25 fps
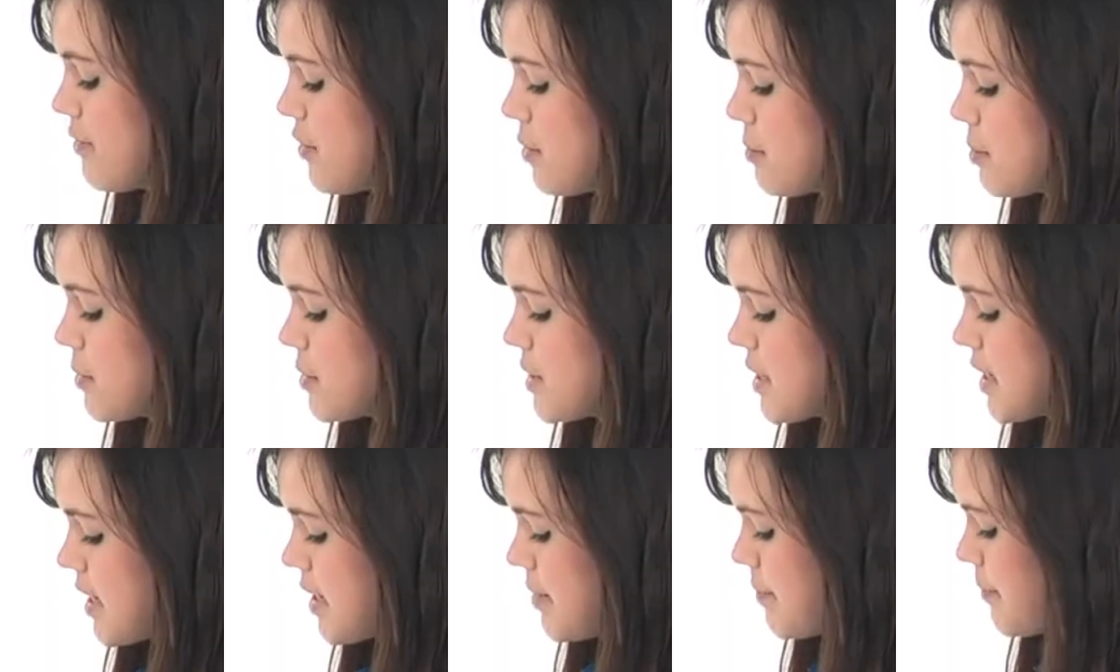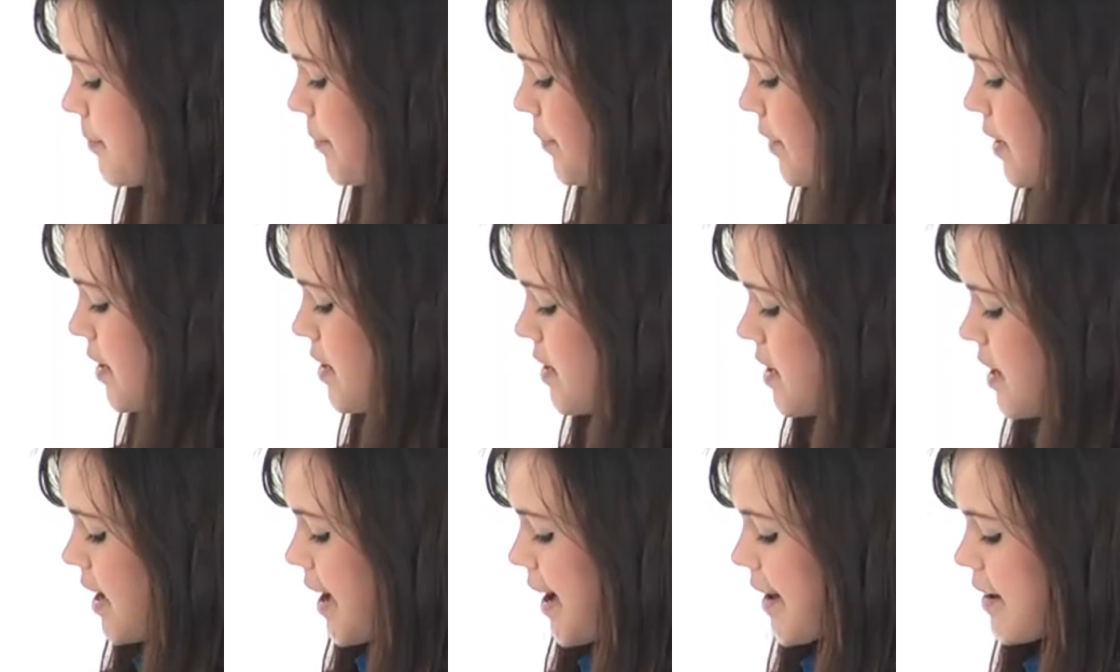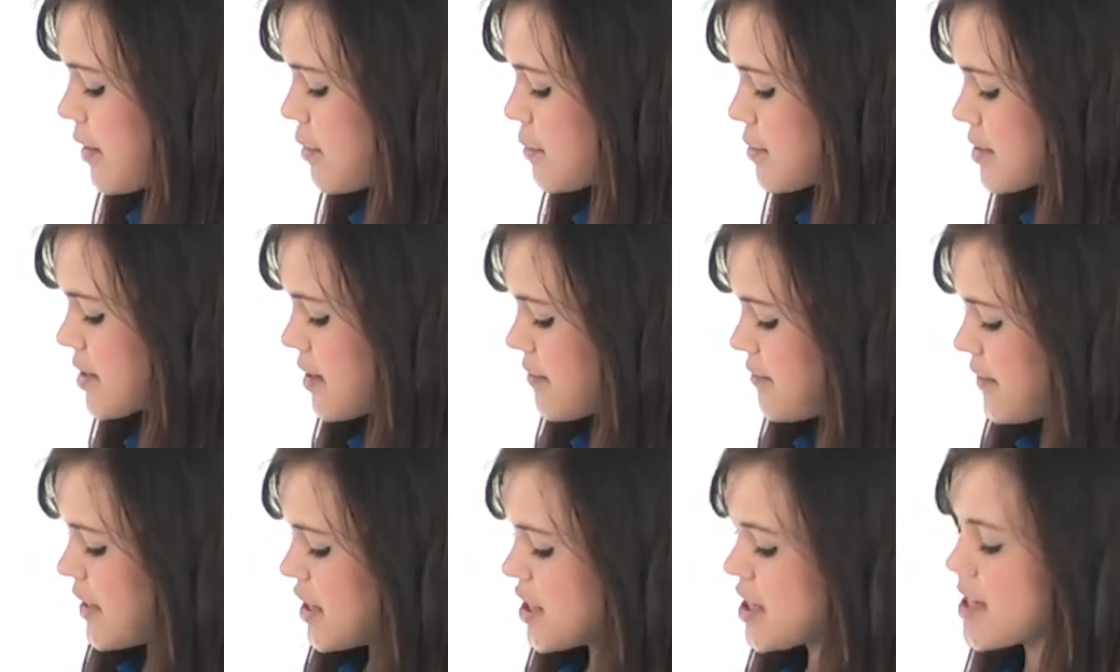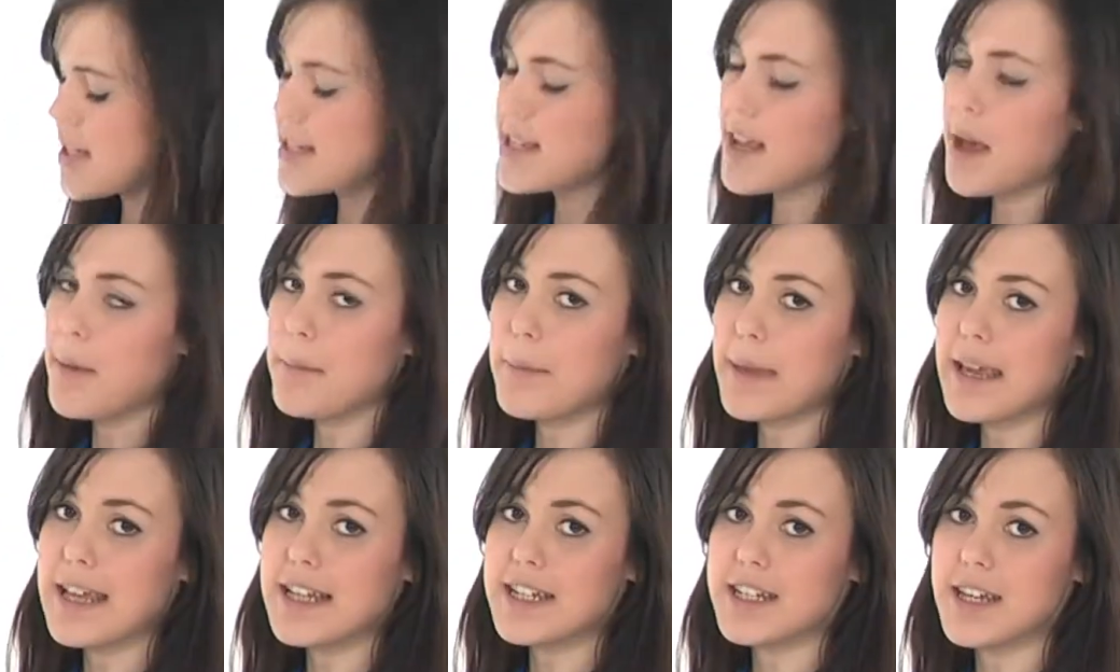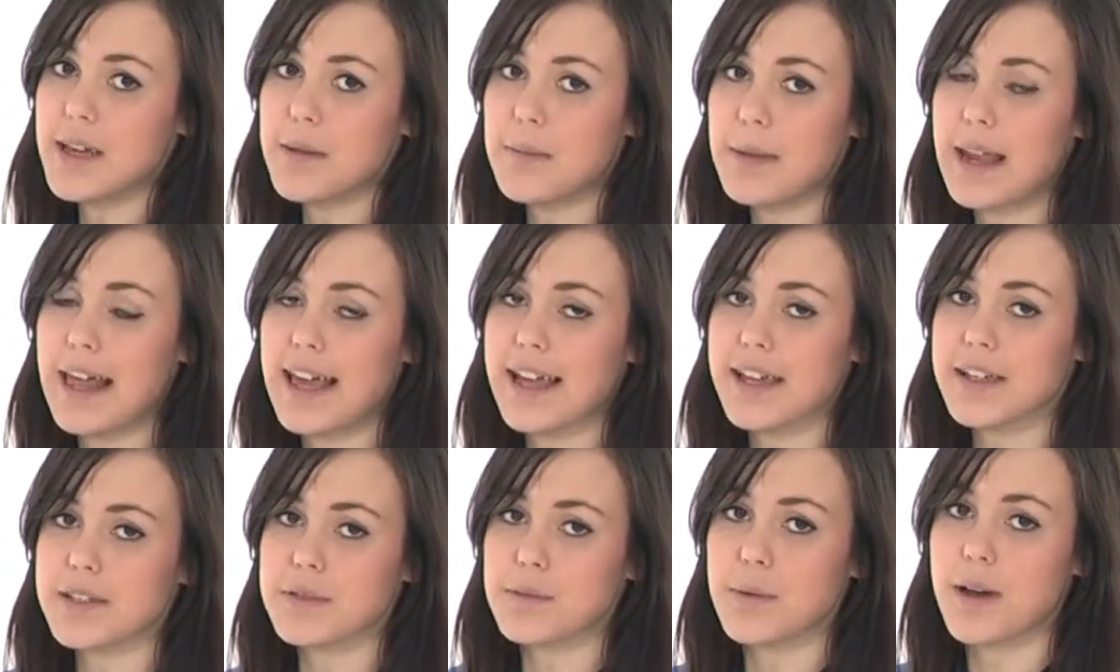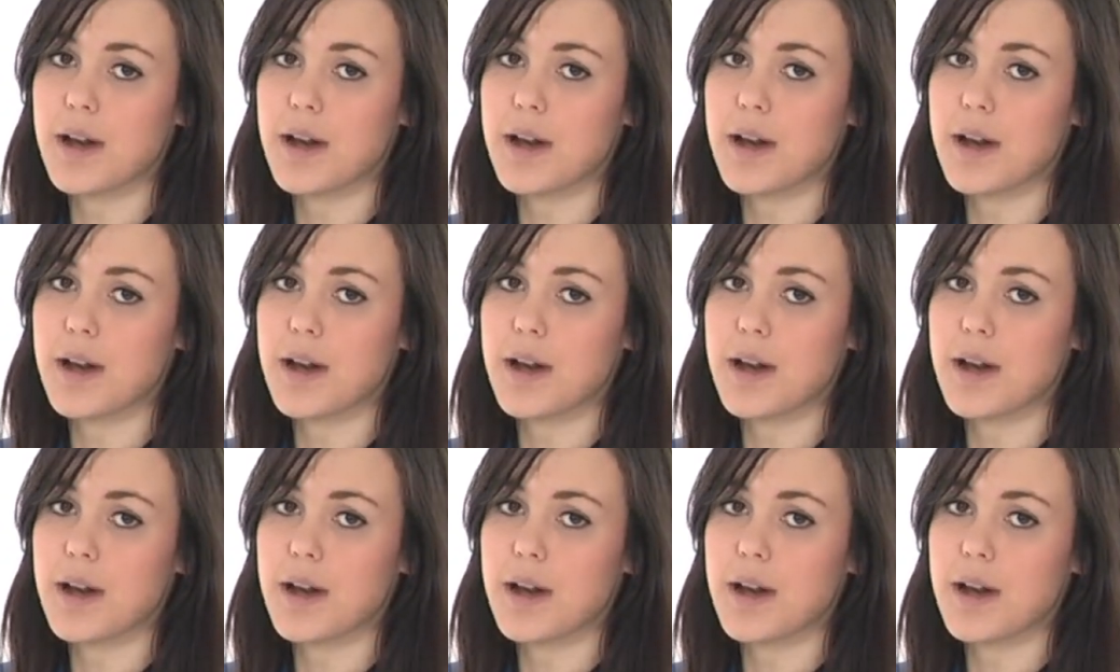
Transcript: of your body. And it also features a medium leg as